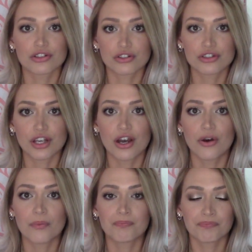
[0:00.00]
or
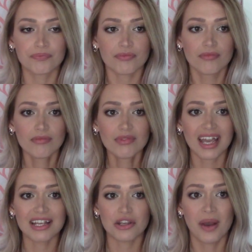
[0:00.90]
so,
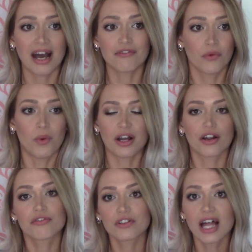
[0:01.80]
and you have
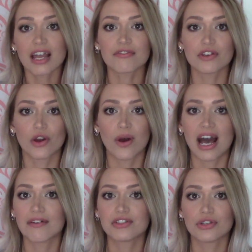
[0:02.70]
water for life. You don't
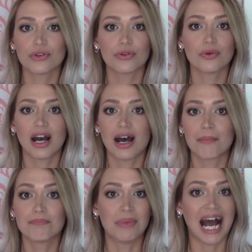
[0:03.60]
have to
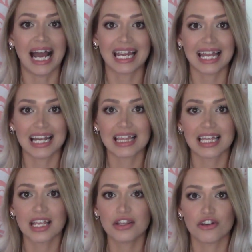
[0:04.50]
buy
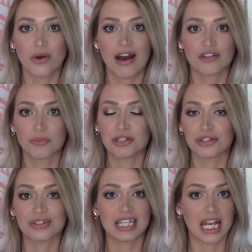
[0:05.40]
anything. You don't have to
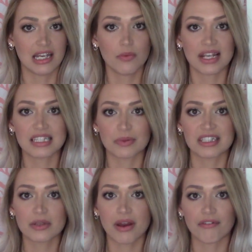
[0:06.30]
produce any waste
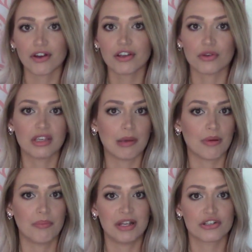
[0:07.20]
whatsoever. You keep
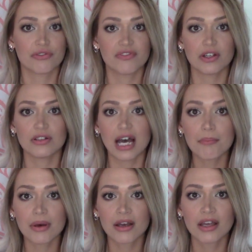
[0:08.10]
a pitcher filled
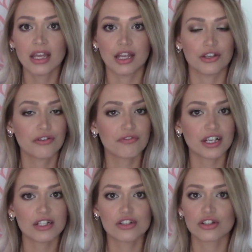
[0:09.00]
up in your
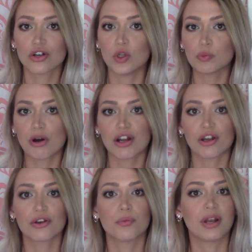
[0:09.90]
fridge, cold
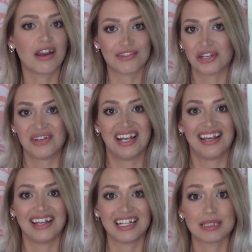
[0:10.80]
water, whenever you need
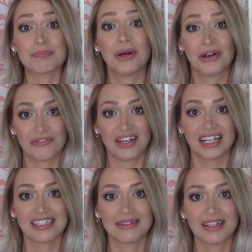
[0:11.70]
it. It's
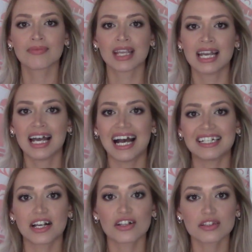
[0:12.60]
perfect. I
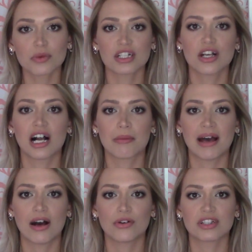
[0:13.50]
did also want to talk
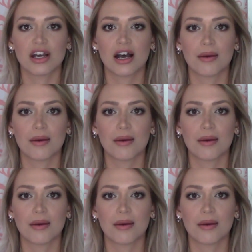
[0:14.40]
about